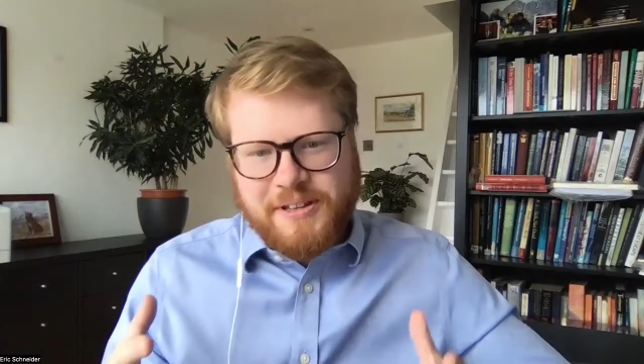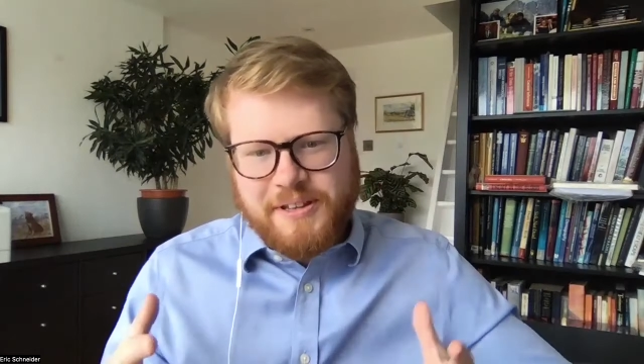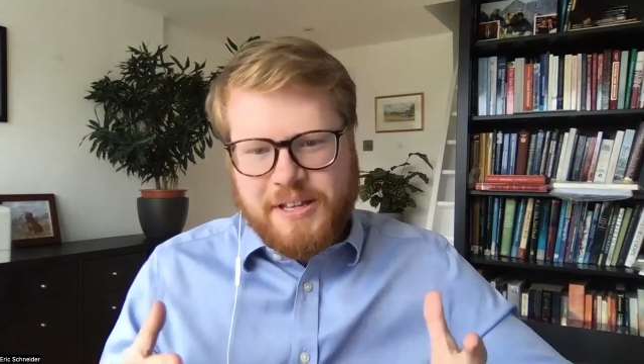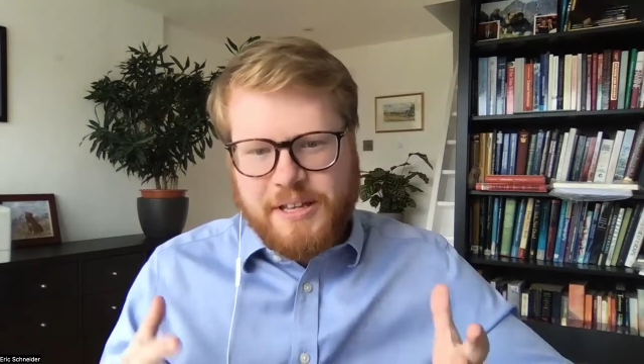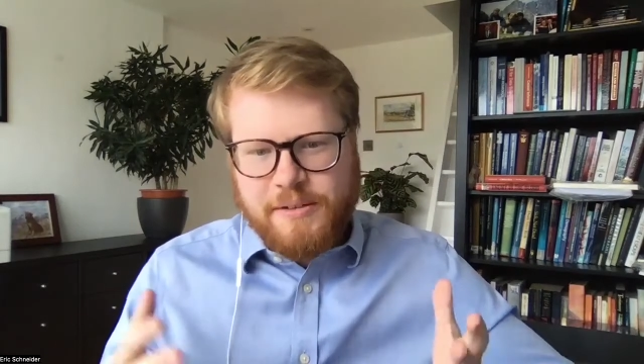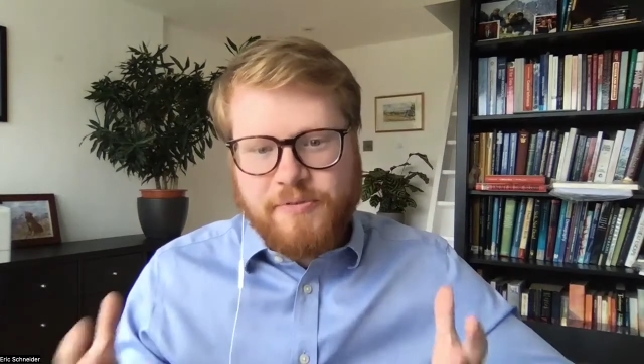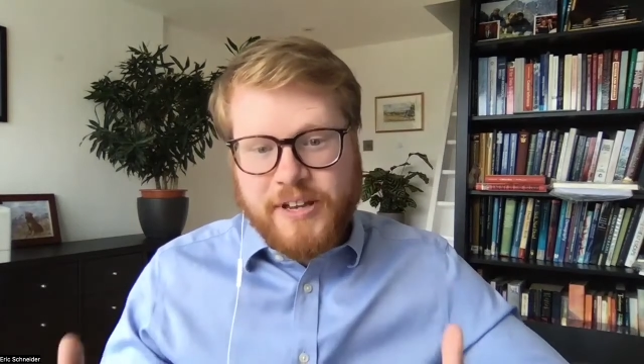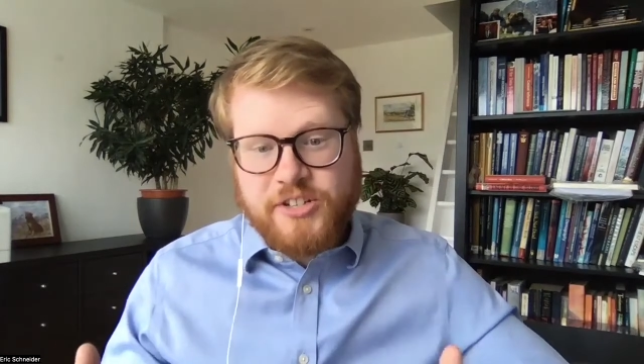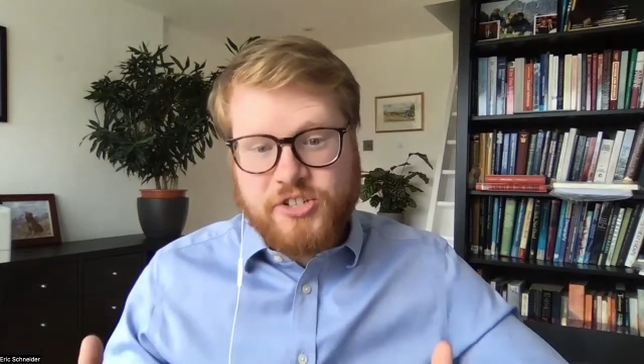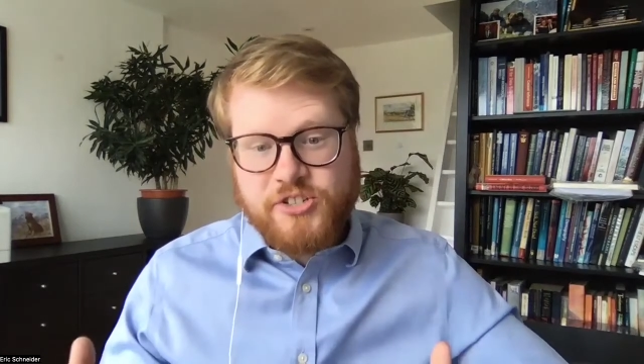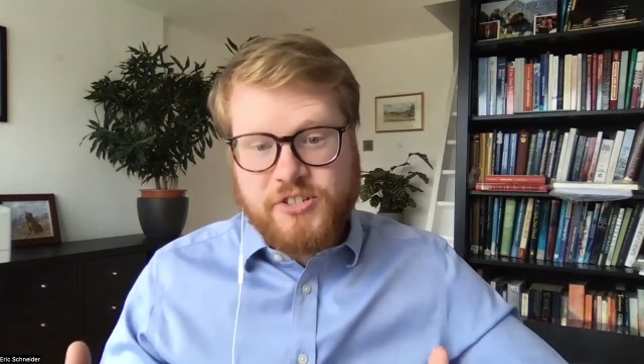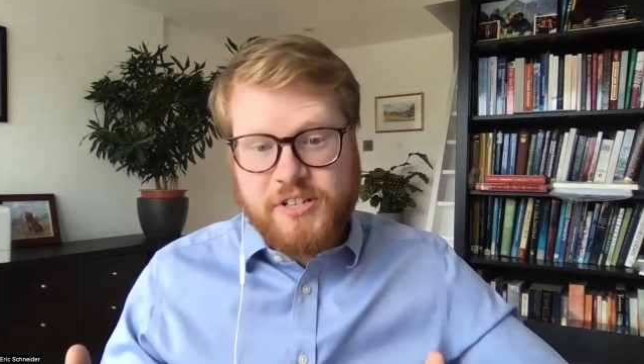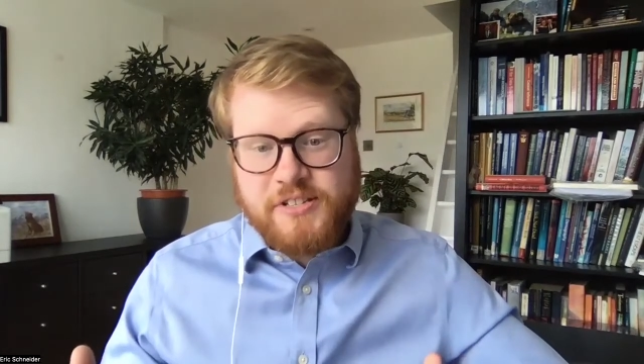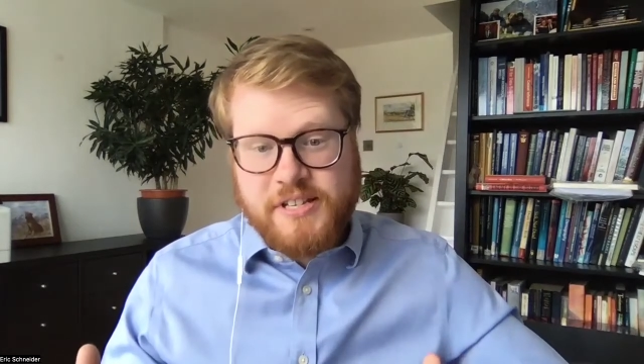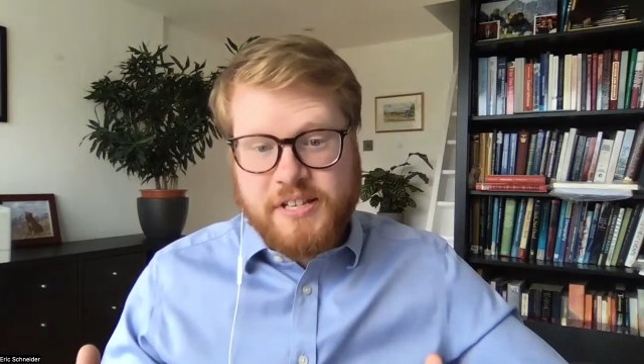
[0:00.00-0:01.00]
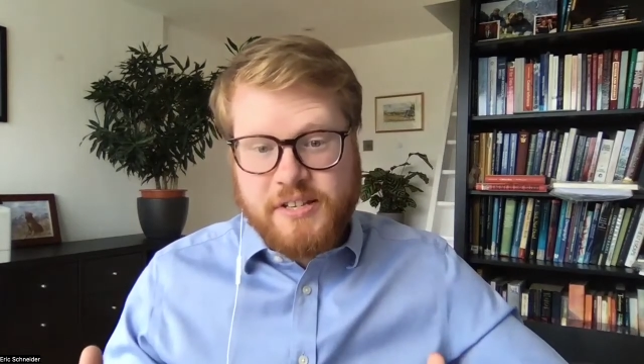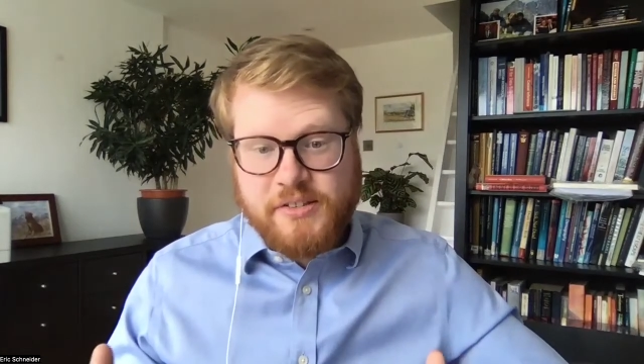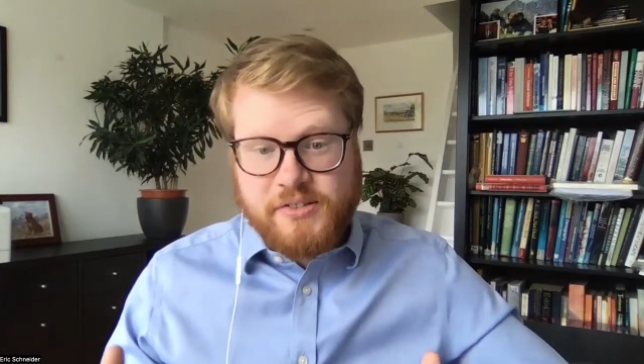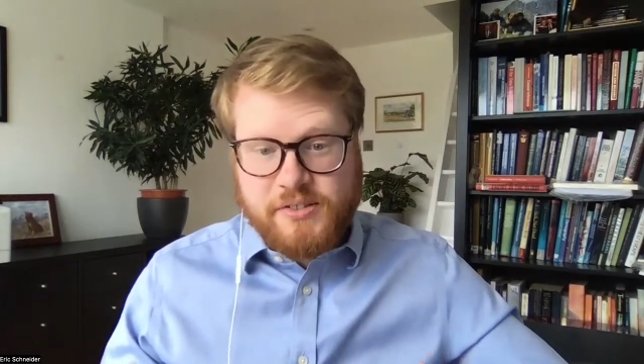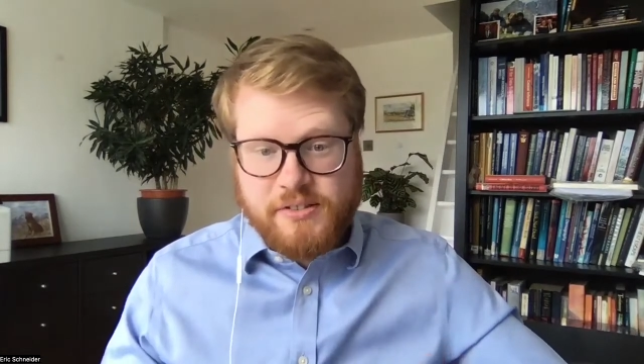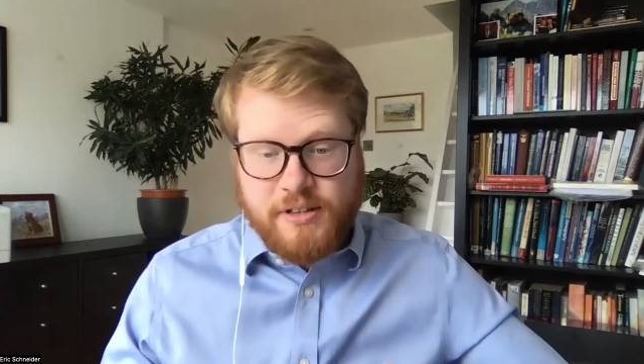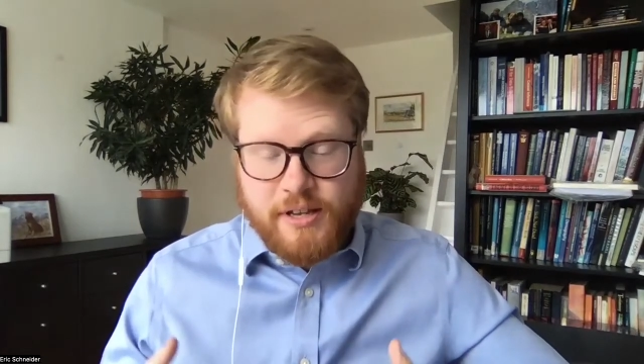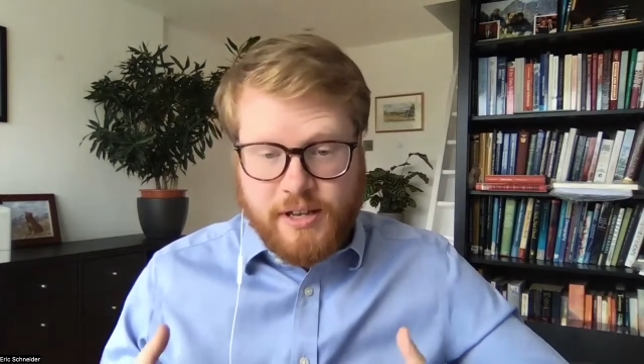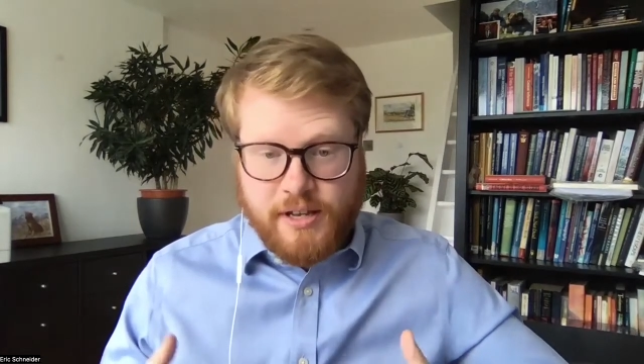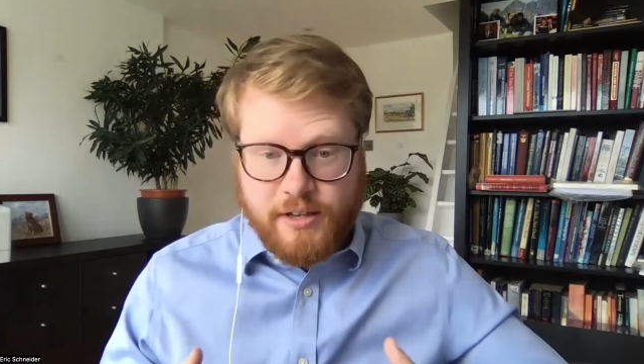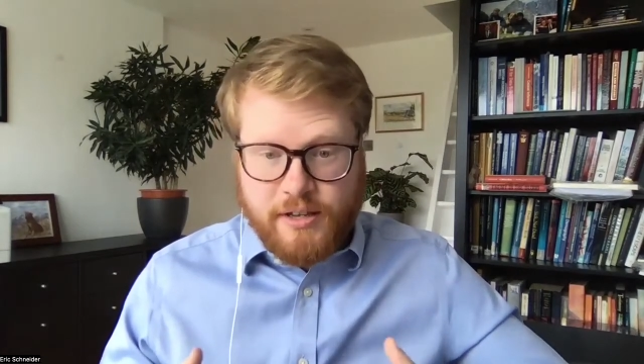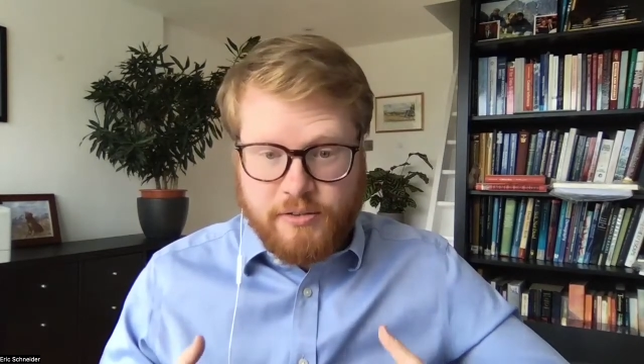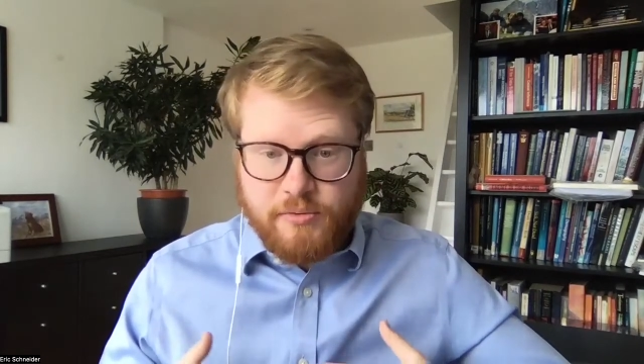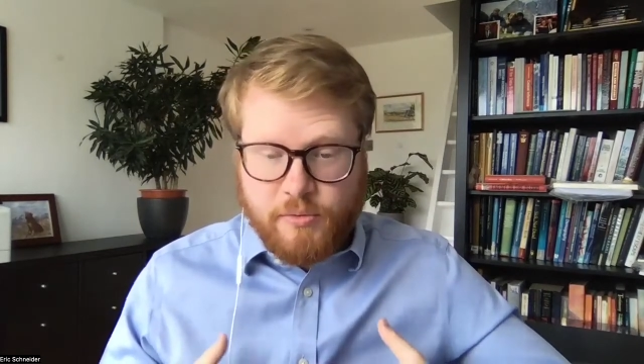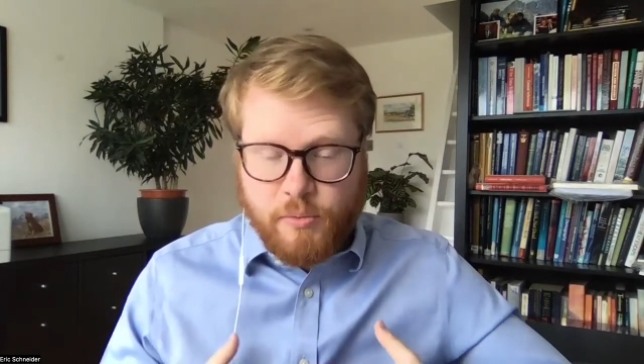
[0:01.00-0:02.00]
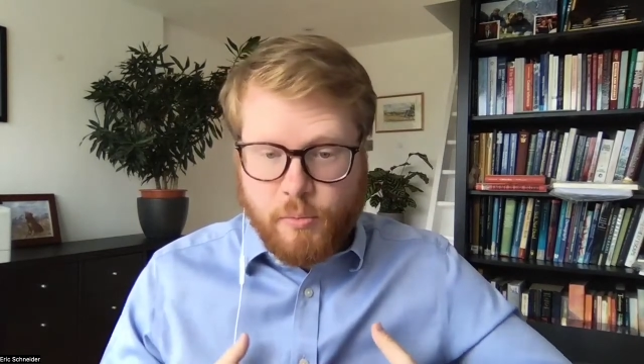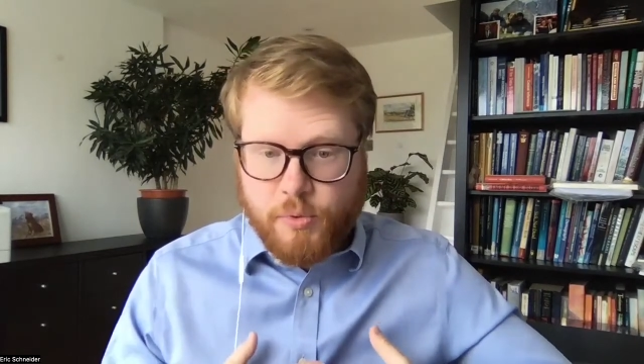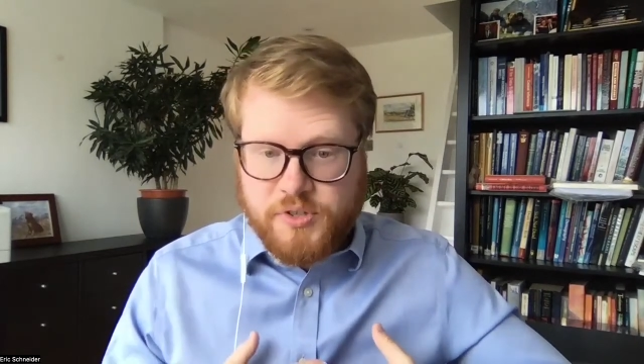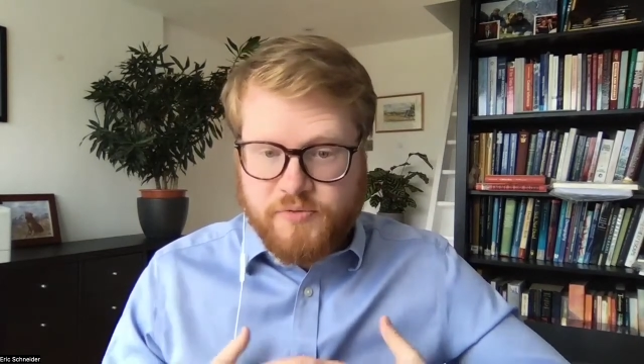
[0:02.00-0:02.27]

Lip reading: infectious disease was